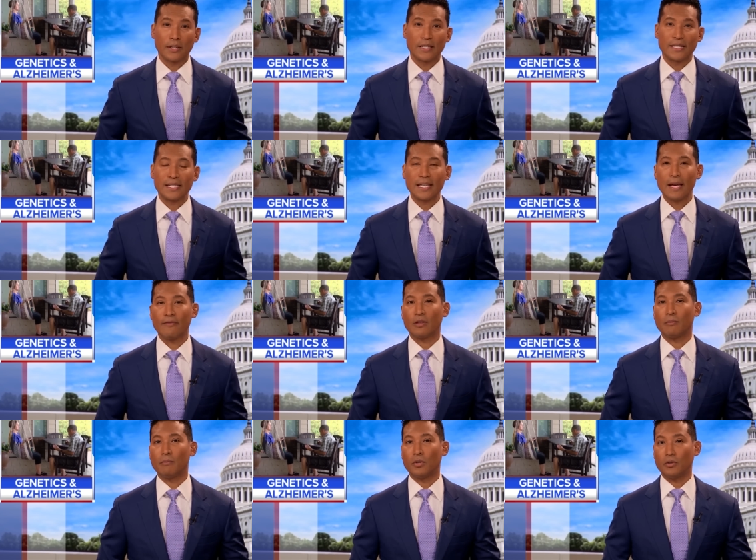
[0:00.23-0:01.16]

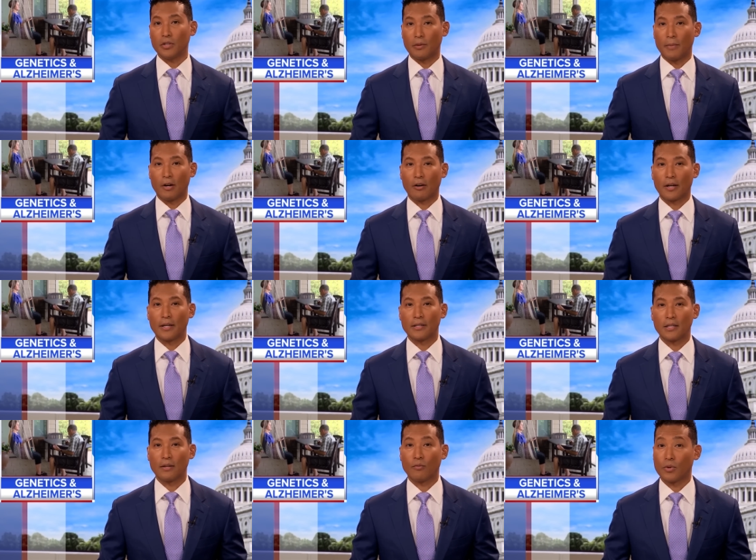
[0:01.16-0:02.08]
7 million
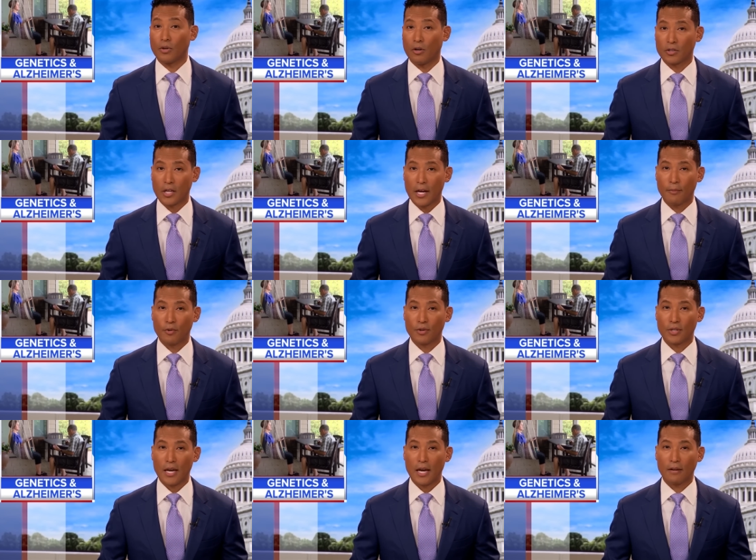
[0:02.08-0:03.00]
Americans live with
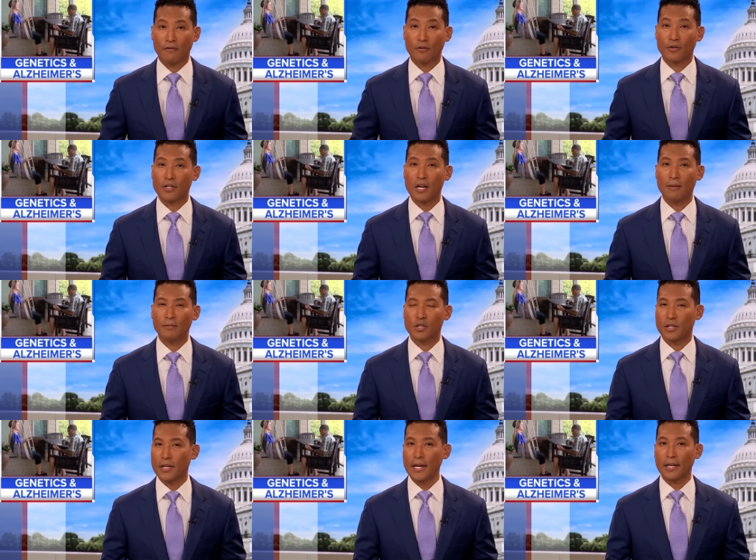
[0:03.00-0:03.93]
Alzheimer's, and for some,
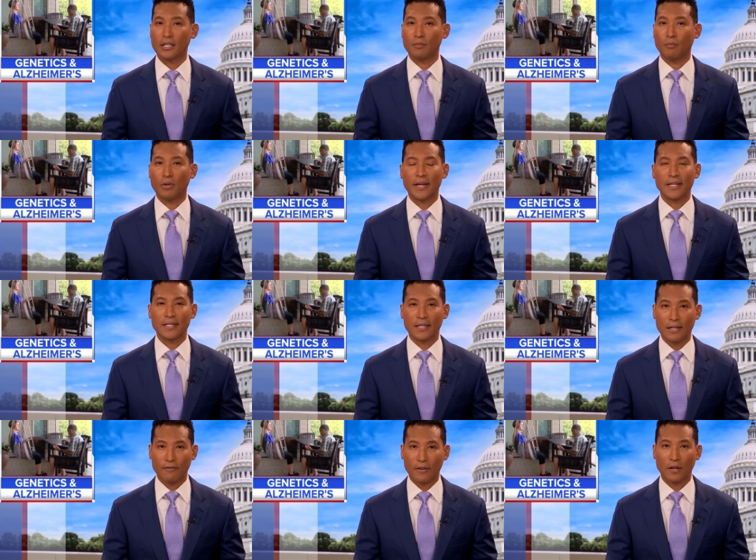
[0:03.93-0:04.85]
genetics play a
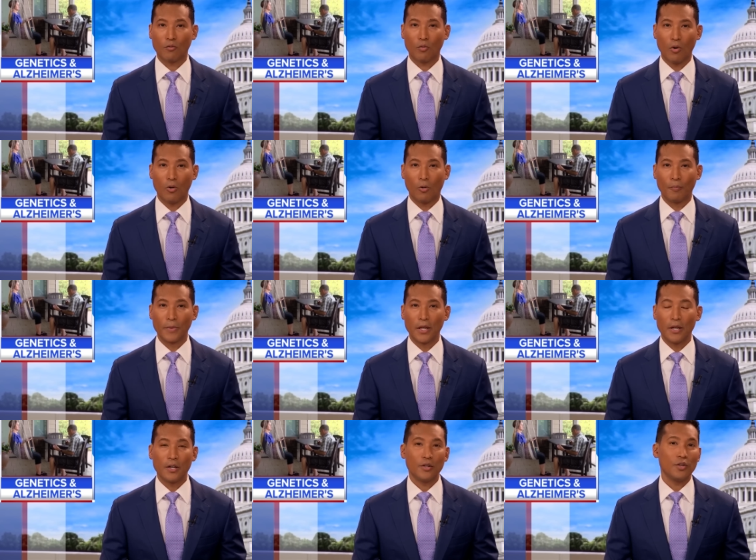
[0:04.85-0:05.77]
significant role.
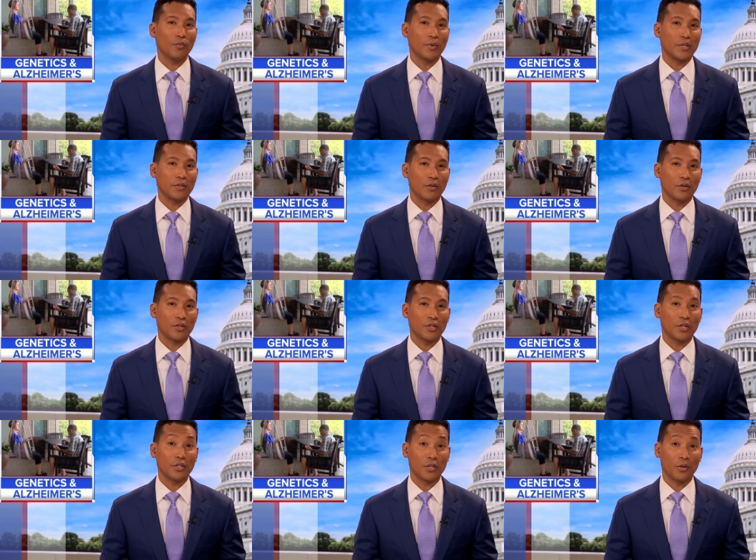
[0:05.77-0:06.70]
New
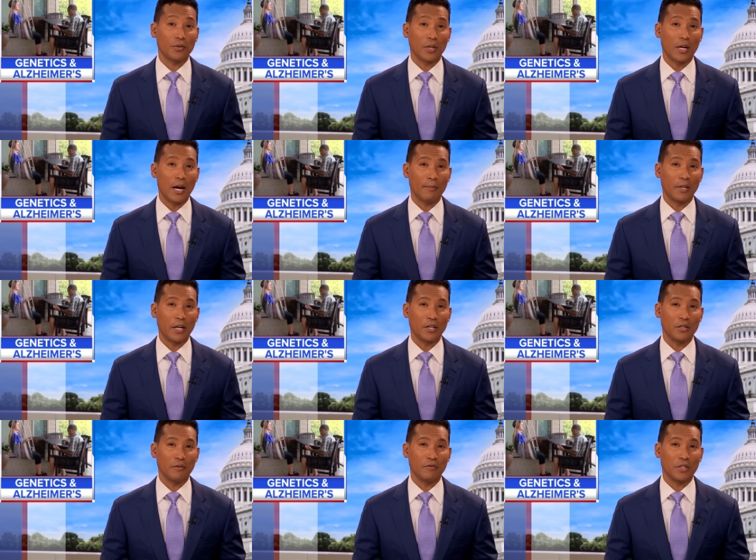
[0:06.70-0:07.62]
research shows a
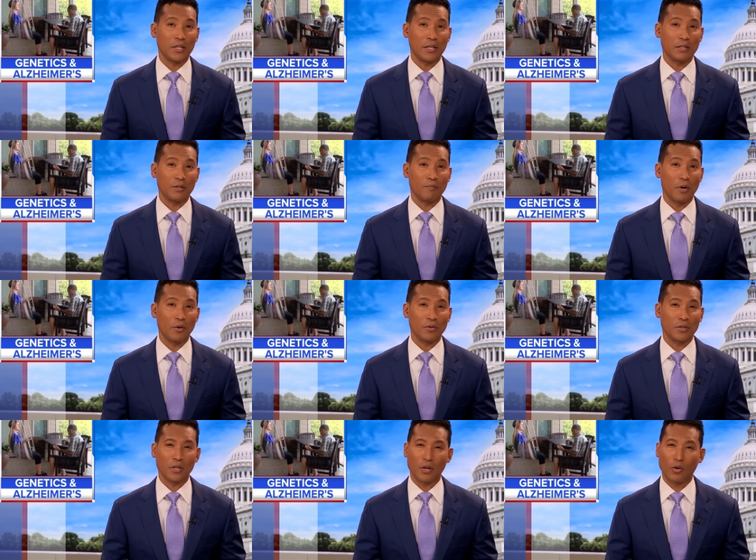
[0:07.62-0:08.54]
combination of genes
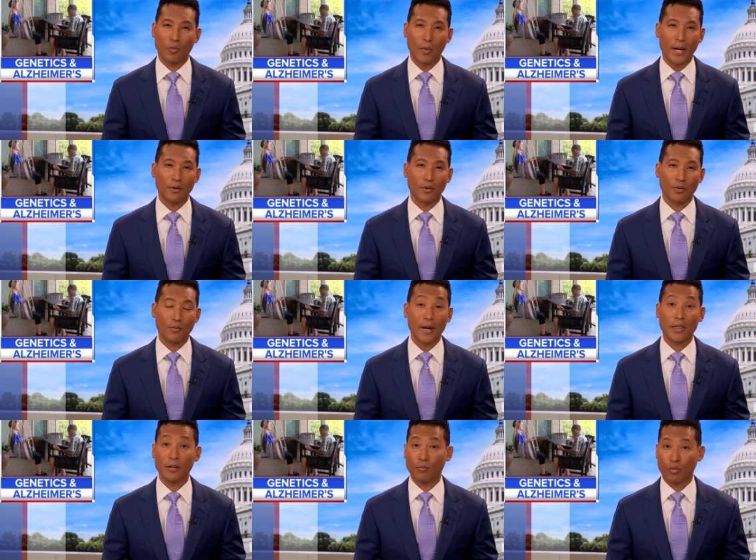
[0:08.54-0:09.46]
poses a greater
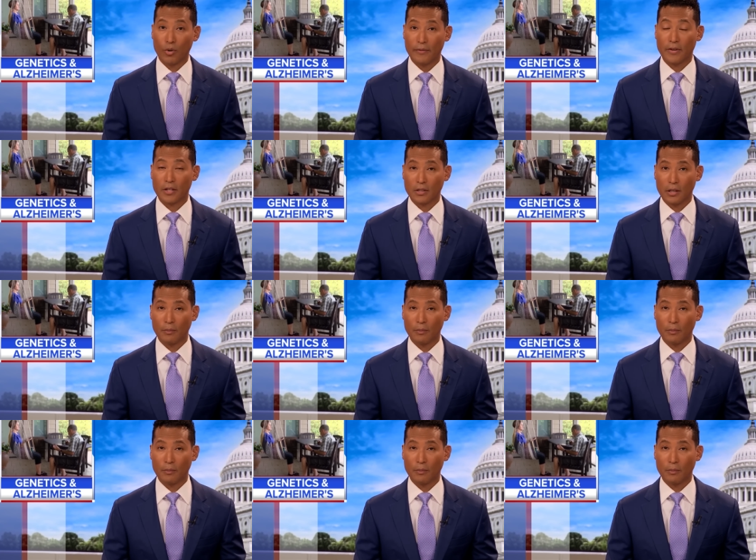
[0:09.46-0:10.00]
threat than previously